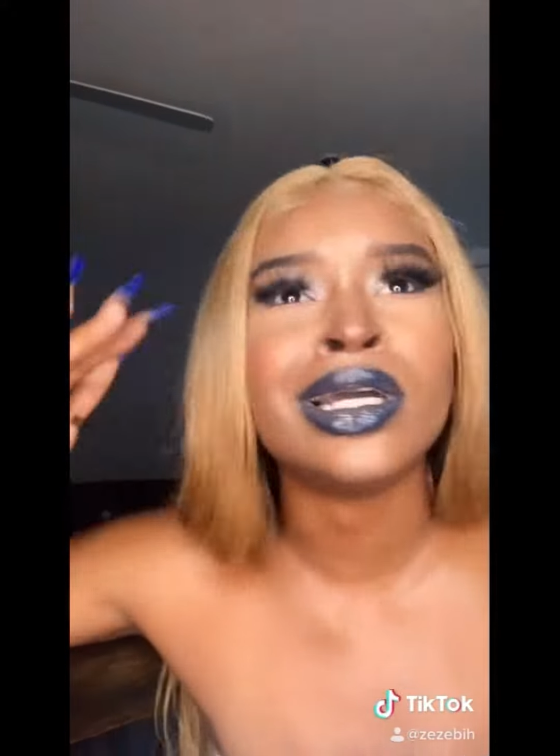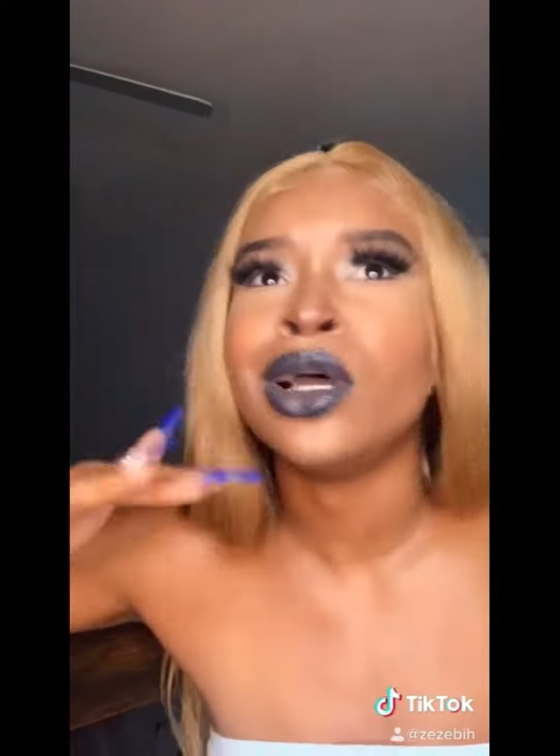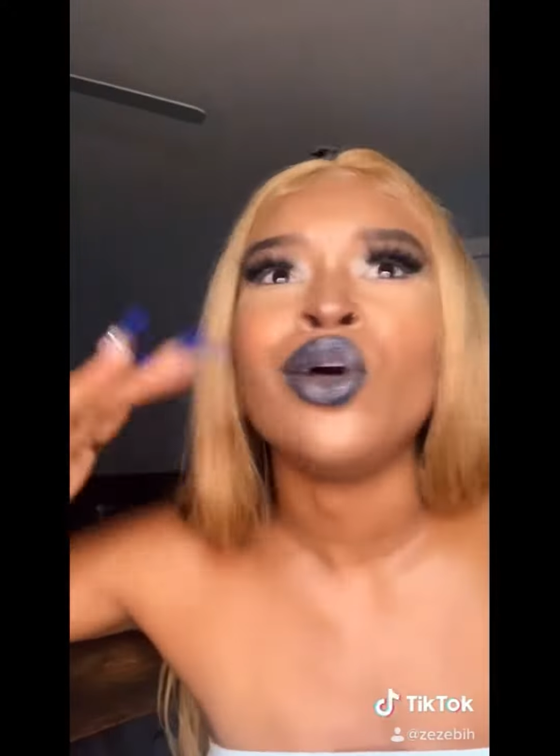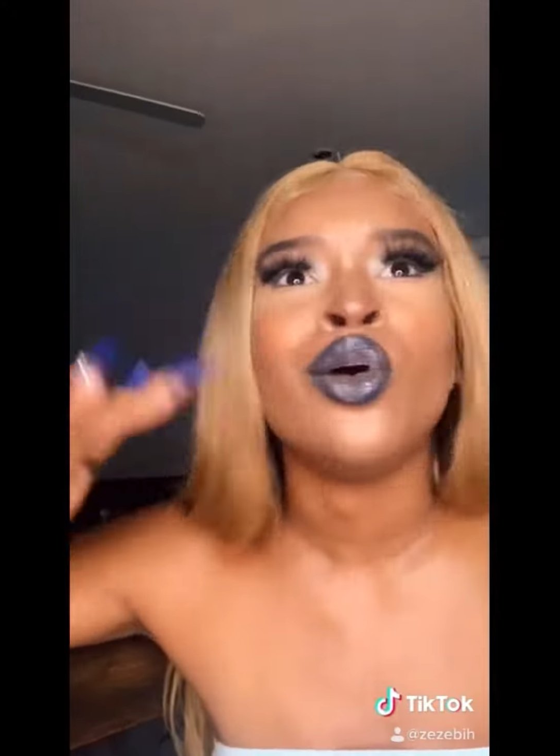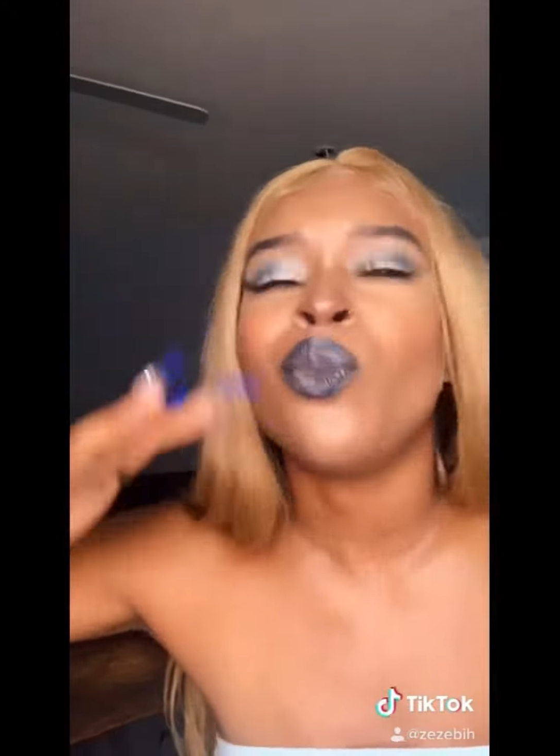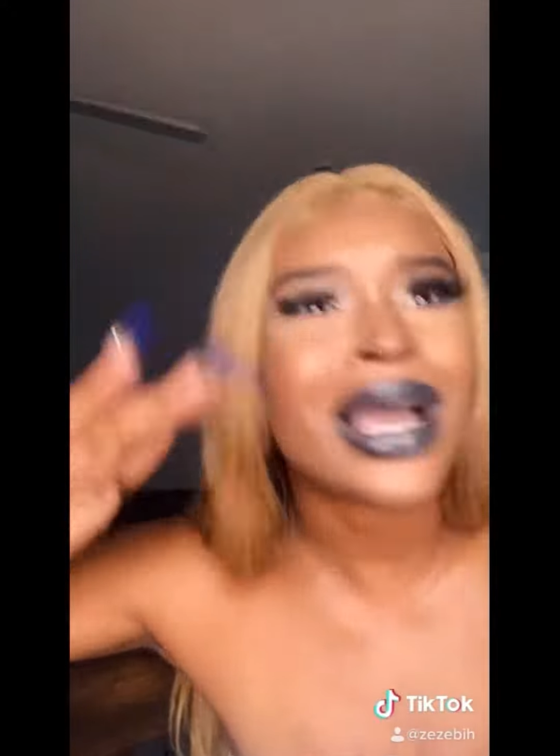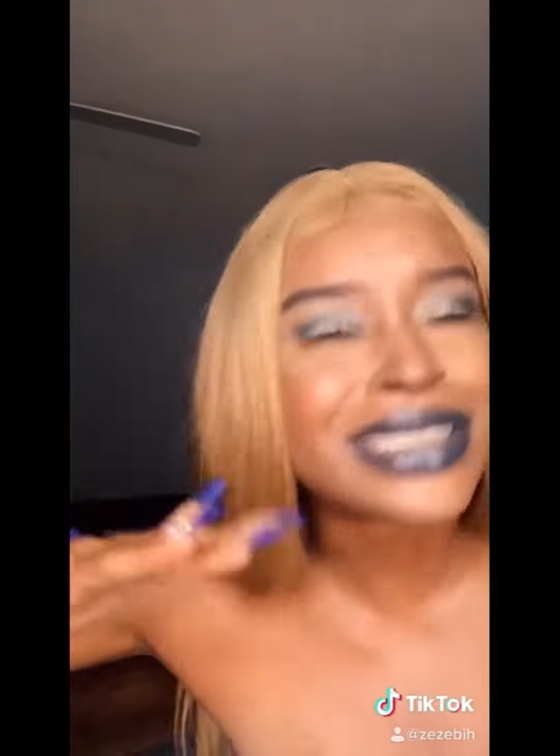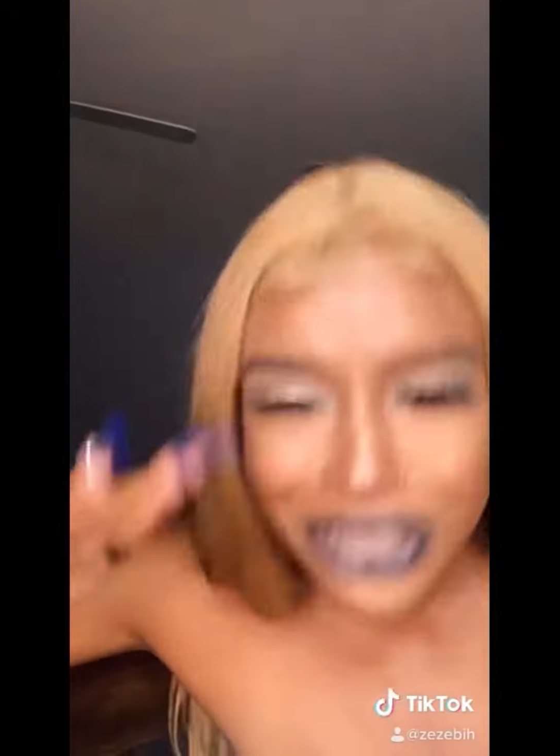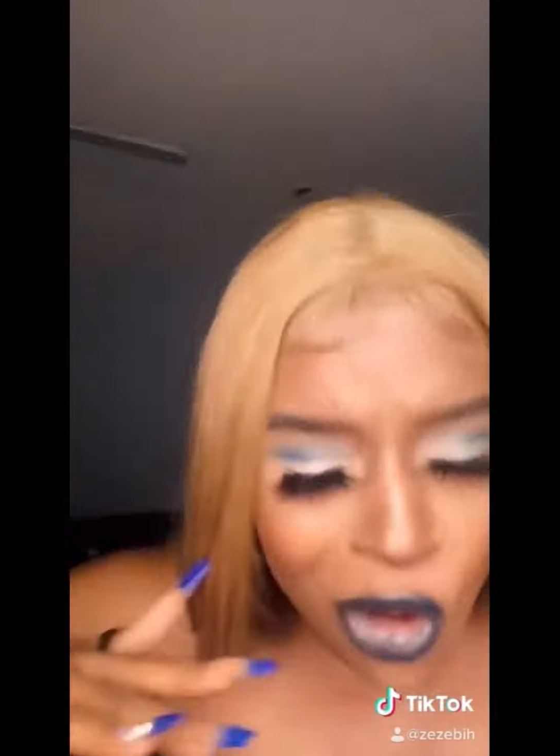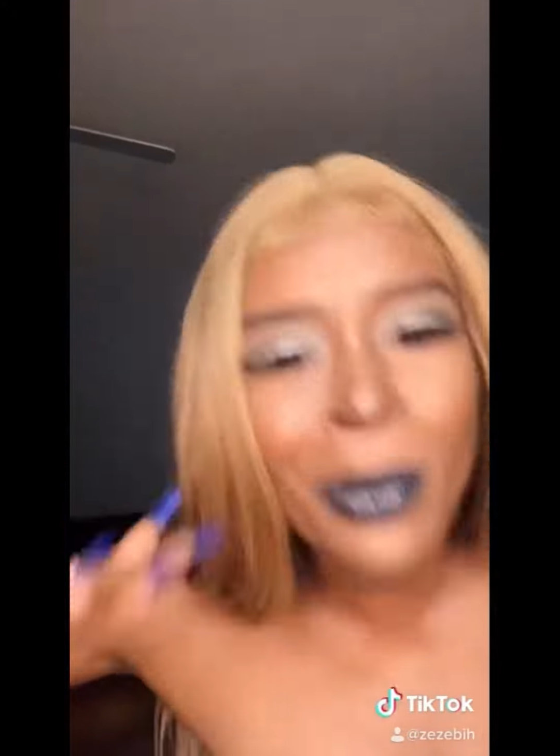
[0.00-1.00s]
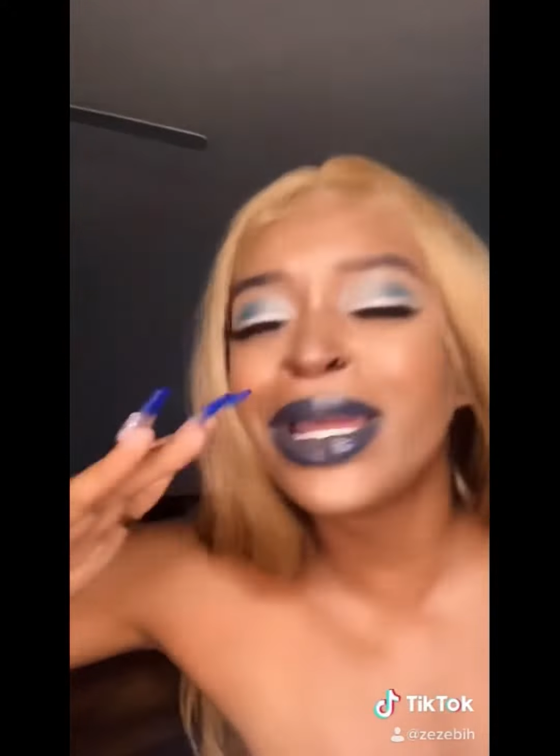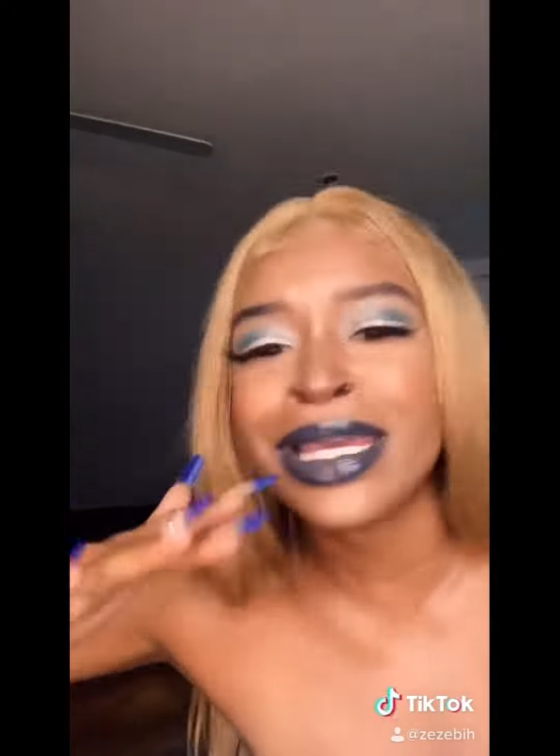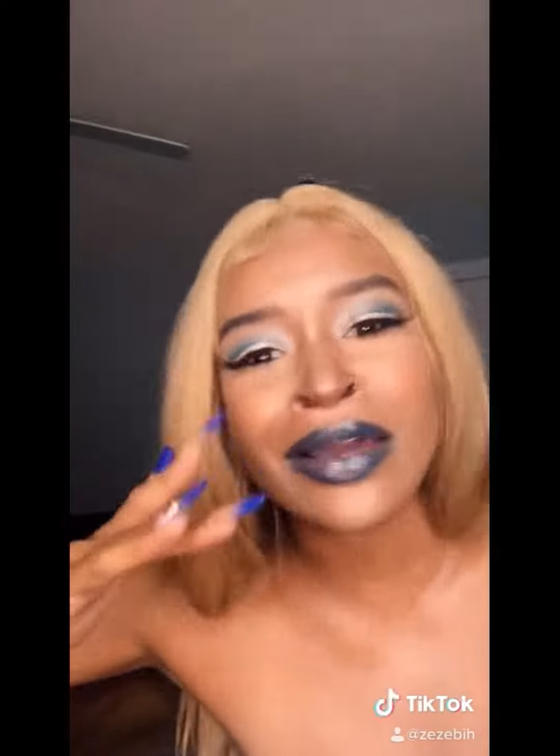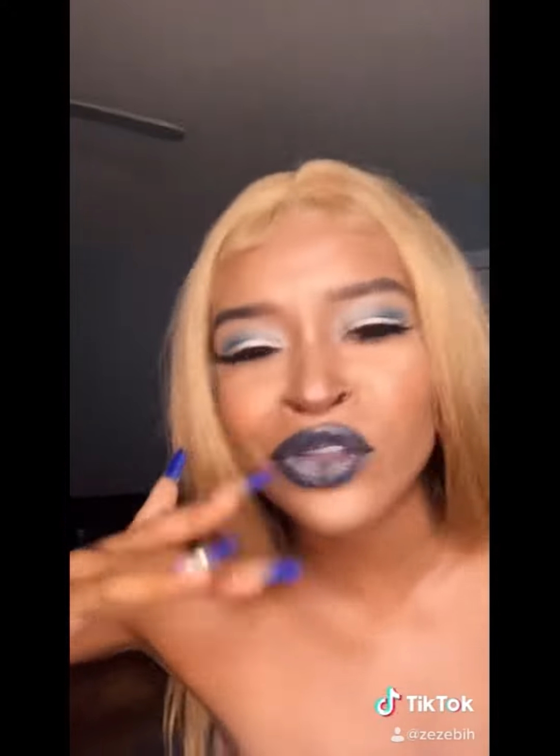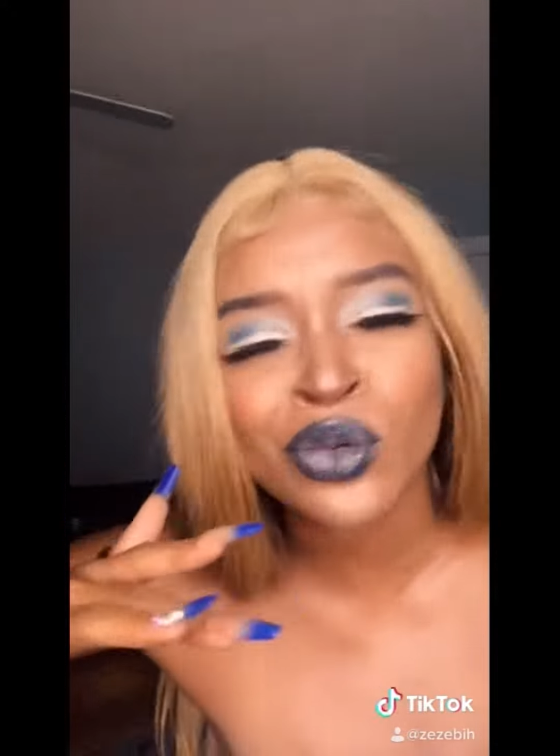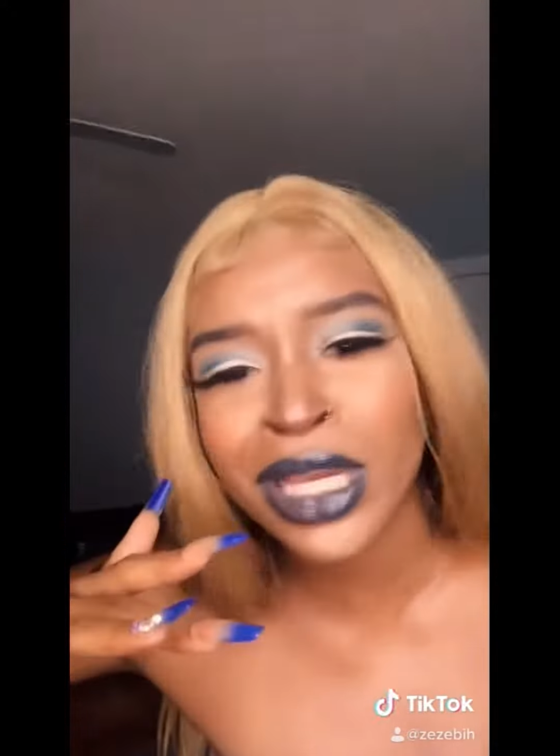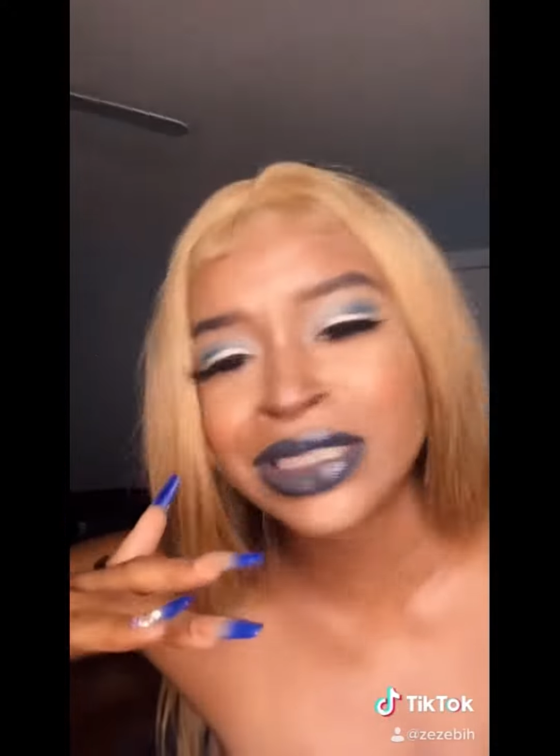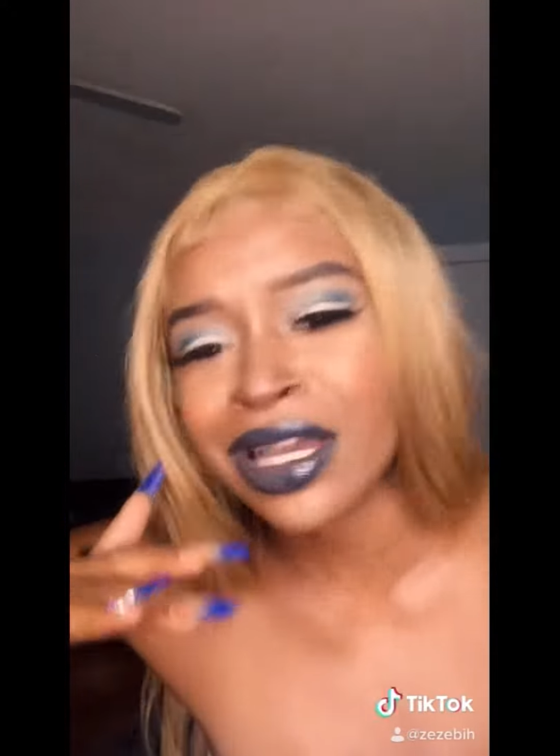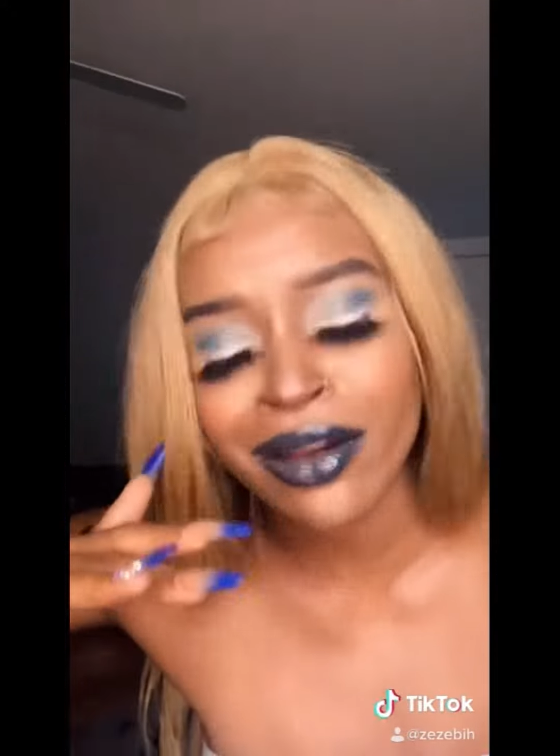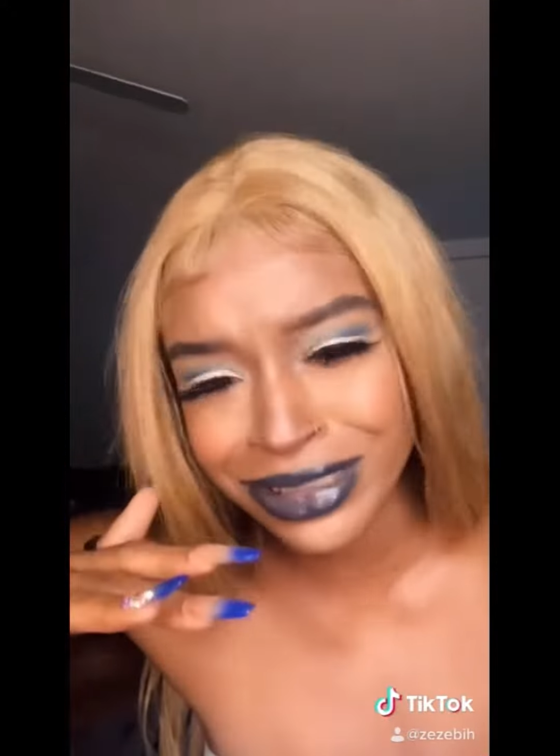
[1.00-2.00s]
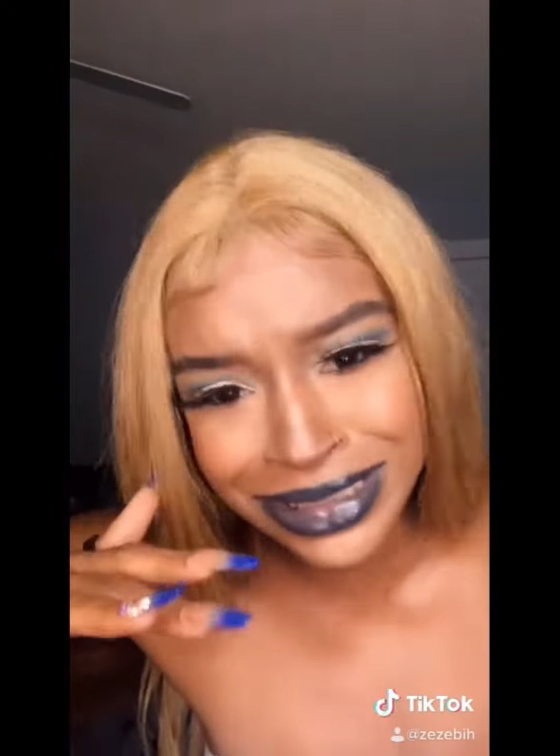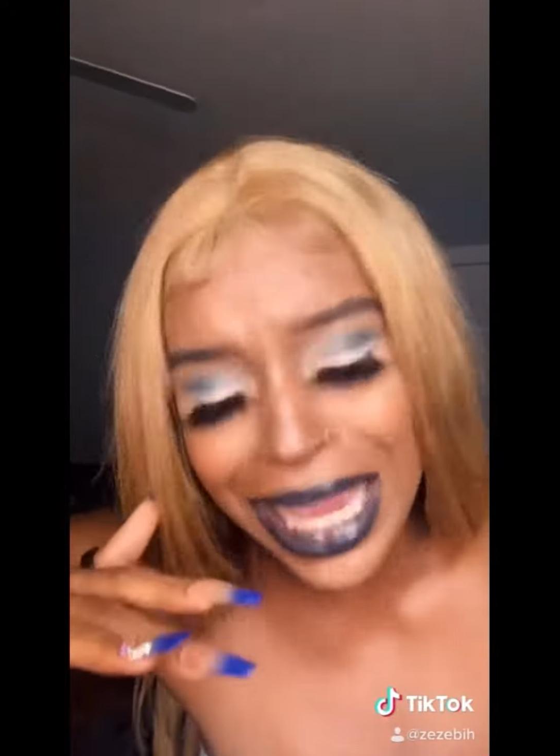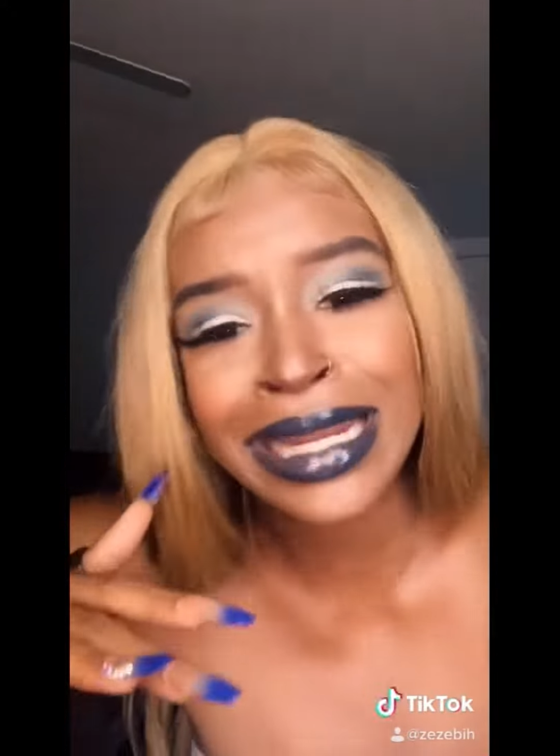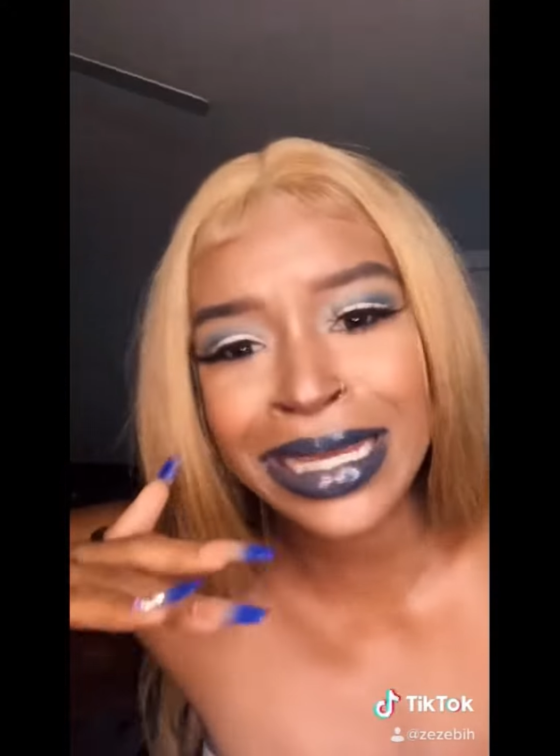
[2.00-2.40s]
why so many of you niggas are excited.